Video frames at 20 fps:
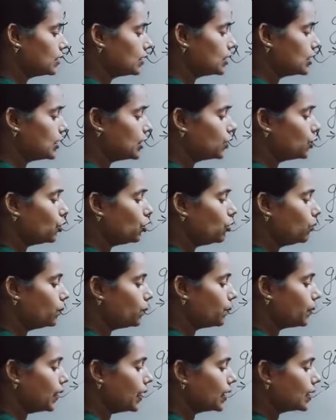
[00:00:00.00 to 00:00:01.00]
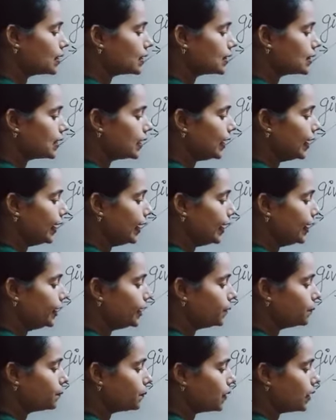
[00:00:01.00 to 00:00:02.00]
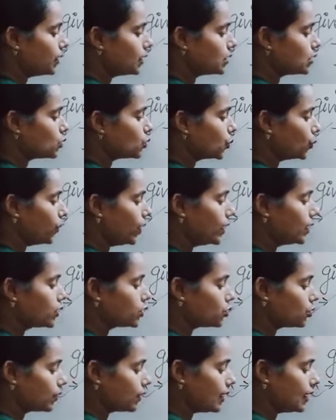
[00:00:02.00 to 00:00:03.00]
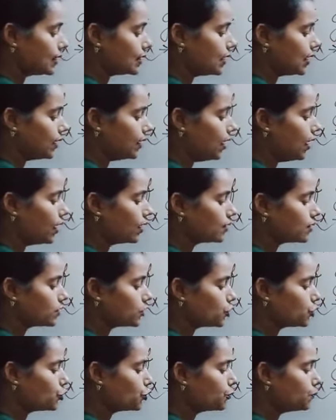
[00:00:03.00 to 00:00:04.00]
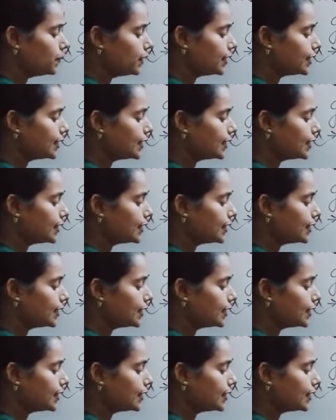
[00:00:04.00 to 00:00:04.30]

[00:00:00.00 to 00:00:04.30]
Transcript: 0 plus 8 plus 1. So class, our answer should be